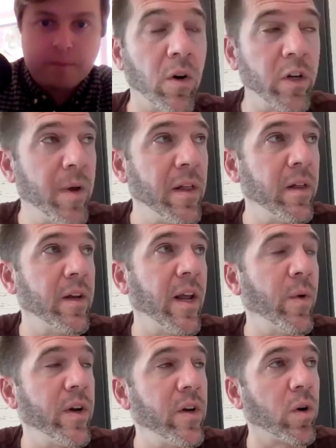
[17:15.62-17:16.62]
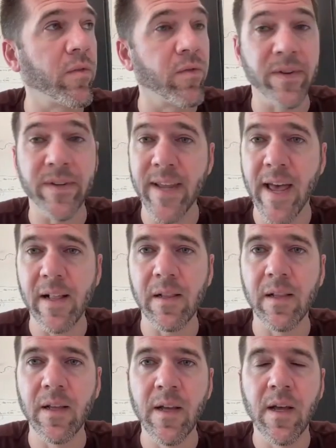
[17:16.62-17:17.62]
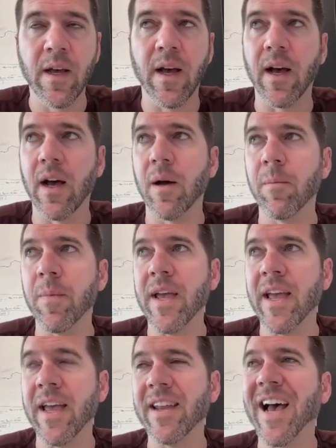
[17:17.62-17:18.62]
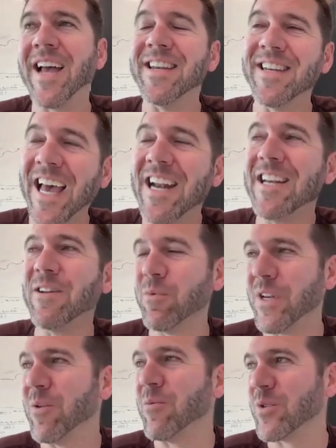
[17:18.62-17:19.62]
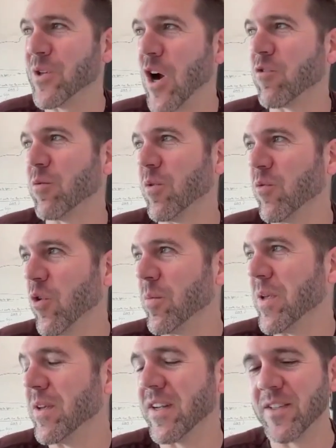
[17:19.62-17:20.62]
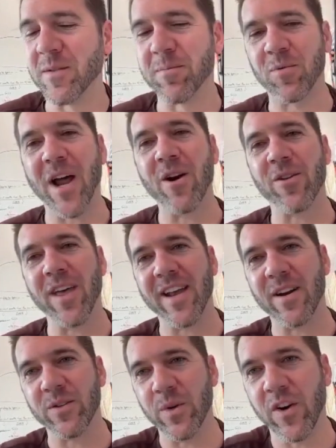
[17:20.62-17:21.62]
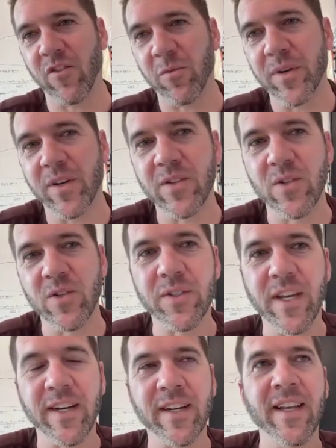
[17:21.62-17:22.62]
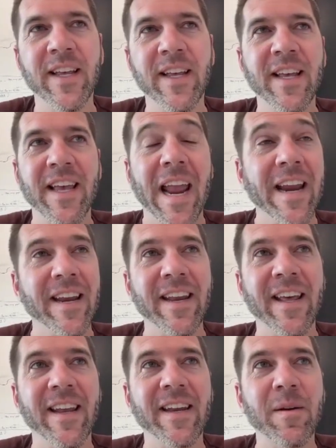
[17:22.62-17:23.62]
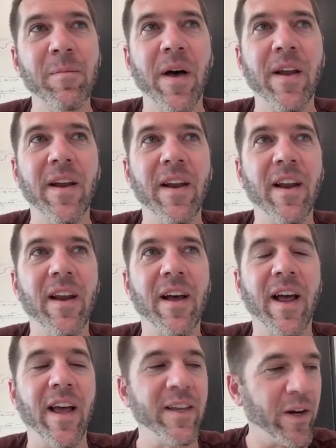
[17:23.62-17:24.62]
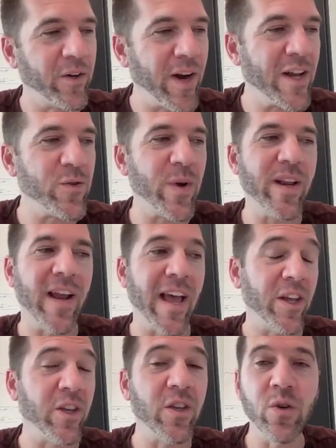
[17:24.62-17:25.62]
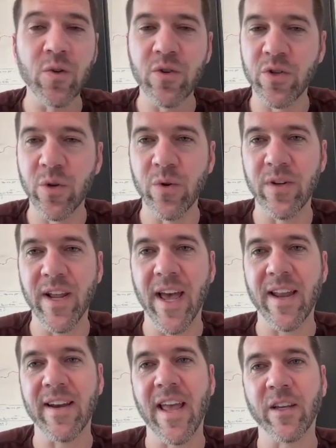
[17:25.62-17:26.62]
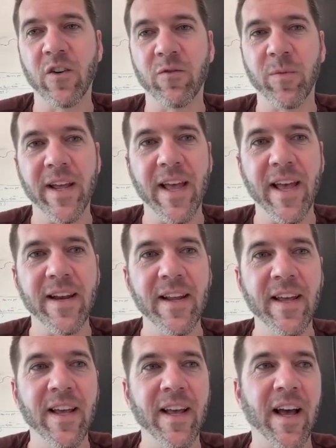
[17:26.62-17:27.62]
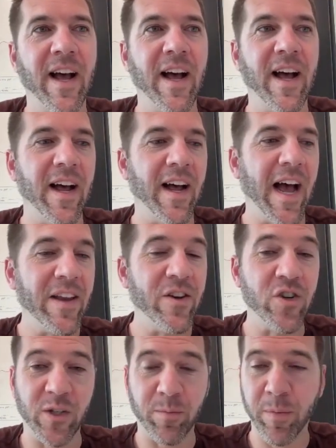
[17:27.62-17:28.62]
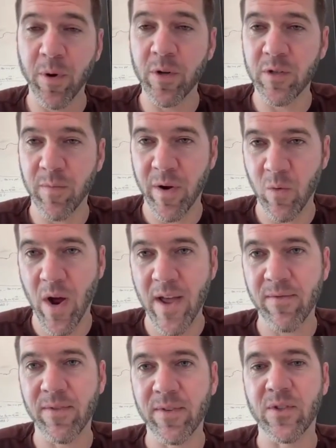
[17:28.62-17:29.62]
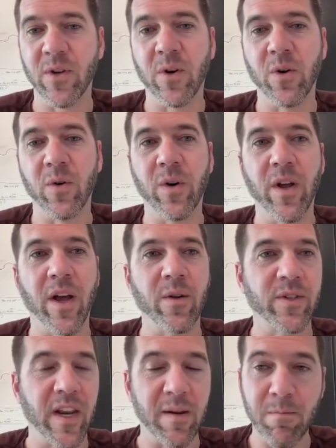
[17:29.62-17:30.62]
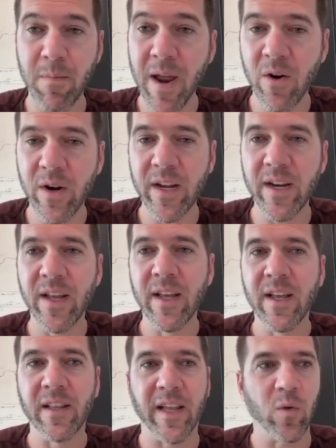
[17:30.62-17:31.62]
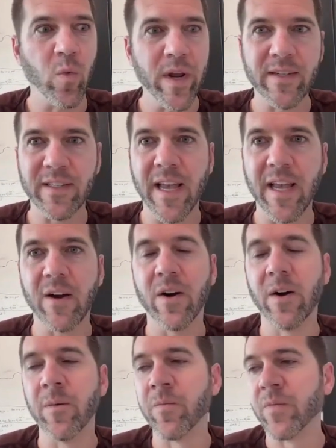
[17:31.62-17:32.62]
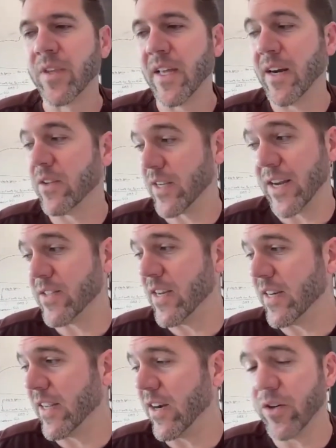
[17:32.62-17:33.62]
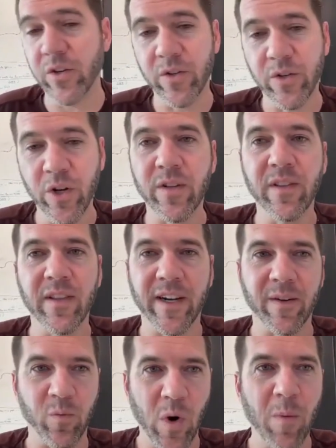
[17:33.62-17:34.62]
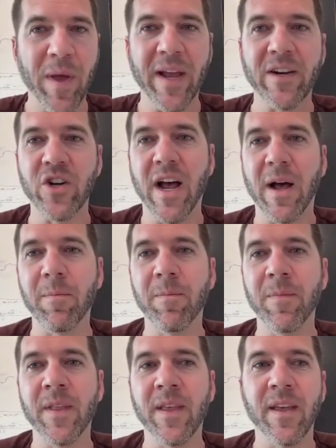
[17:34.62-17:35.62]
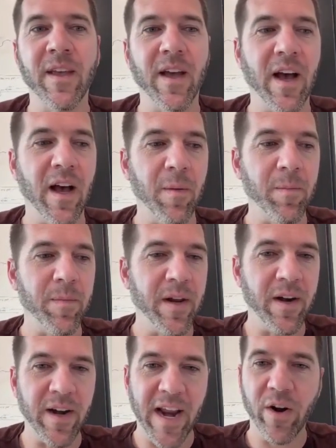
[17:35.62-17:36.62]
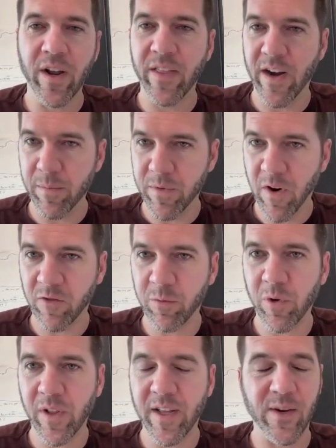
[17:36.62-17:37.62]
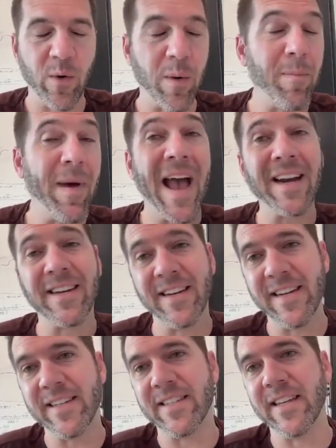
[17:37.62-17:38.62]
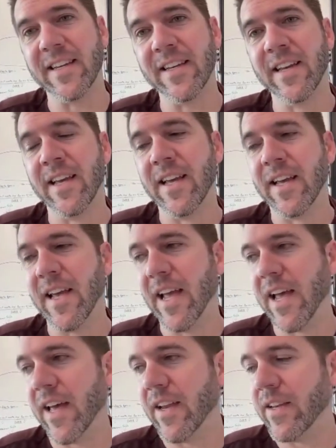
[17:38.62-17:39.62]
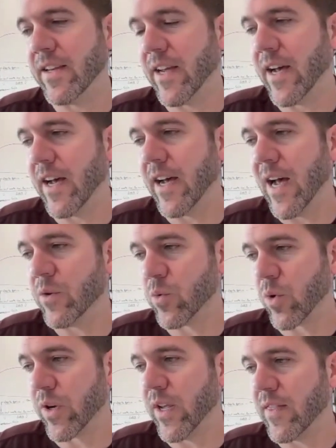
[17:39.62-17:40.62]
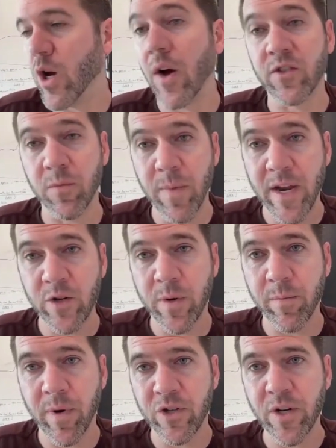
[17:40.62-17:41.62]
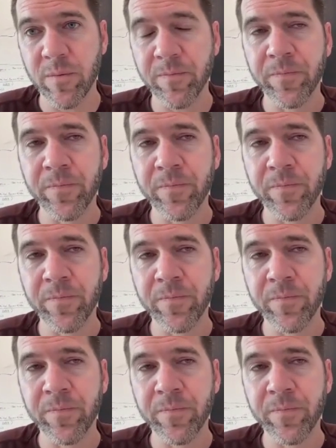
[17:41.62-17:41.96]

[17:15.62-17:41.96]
Carnegie Mellon. I went to work for Dell. And I kind of did what was comfortable for me because prior to that, I was doing government consulting, hated it. But I graduated, I had a huge student debt hanging over my head. I just proposed to my wife, so I was getting married like weeks later, and I was like, I just need to get a good, like a well-paying job in an area that I'm comfortable in. So I went back to DC, and I was working at the Office of Management and Budget.